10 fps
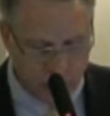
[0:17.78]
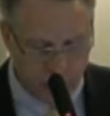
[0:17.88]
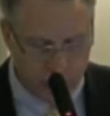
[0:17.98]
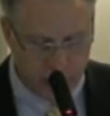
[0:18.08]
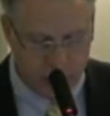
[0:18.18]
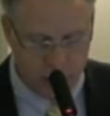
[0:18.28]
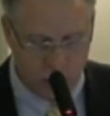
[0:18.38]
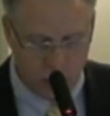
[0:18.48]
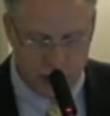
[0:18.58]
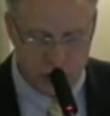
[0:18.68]
for protecting
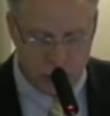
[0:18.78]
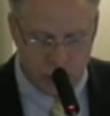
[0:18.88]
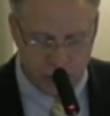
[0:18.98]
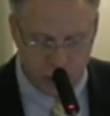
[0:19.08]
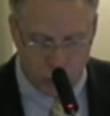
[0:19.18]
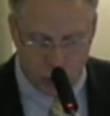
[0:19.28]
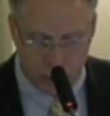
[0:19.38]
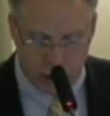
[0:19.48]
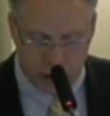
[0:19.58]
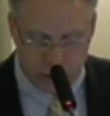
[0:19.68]
the rights, welfare, and well
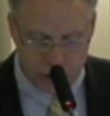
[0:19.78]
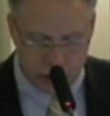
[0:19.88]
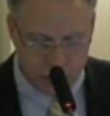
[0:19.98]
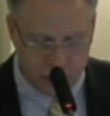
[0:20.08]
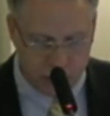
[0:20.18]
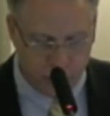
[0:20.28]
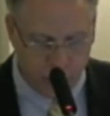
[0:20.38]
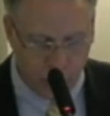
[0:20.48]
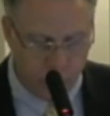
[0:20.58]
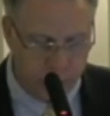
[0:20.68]
being of subjects
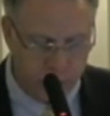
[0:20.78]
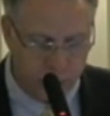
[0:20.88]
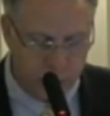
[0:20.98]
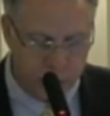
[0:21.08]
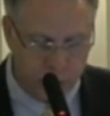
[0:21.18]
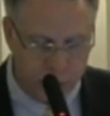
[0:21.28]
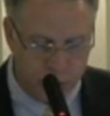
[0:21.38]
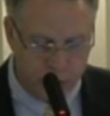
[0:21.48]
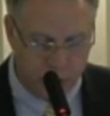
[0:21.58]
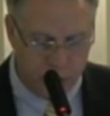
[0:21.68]
involved in research
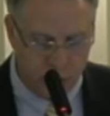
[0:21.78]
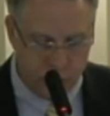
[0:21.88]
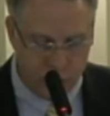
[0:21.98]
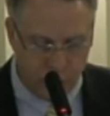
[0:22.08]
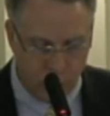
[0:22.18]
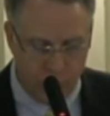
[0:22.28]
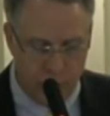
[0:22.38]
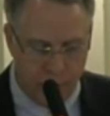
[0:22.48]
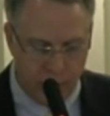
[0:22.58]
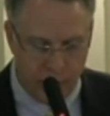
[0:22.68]
conducted or
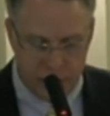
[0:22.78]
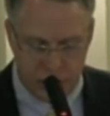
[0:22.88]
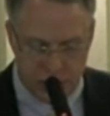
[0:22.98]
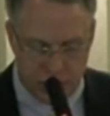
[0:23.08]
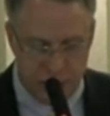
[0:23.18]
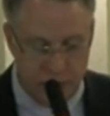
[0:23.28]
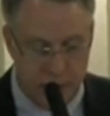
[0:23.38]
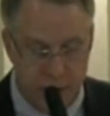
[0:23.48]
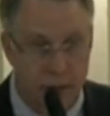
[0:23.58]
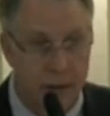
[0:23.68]
supported by HHS.
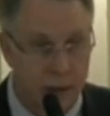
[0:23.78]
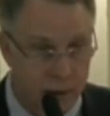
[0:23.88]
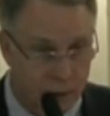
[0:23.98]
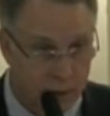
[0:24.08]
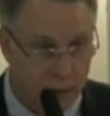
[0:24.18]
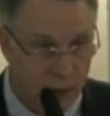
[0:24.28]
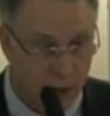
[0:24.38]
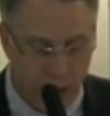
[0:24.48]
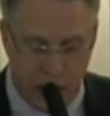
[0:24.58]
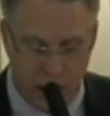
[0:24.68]

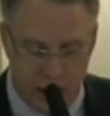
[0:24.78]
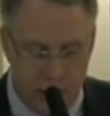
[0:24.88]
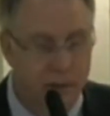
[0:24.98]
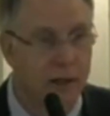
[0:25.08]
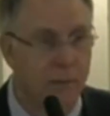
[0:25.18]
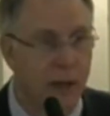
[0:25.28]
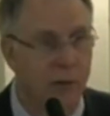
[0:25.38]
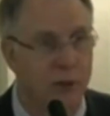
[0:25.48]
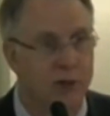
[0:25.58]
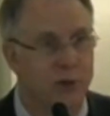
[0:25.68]
And yeah,
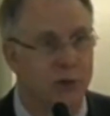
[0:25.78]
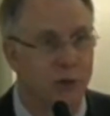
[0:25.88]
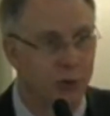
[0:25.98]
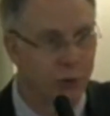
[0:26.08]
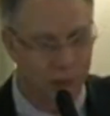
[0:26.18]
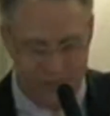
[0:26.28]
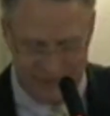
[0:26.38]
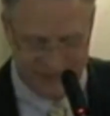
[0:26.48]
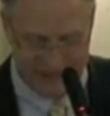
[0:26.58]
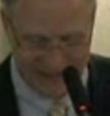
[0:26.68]
Mac, we need you to turn your.
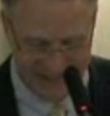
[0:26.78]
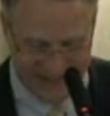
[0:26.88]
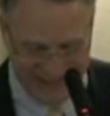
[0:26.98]
Oh, it's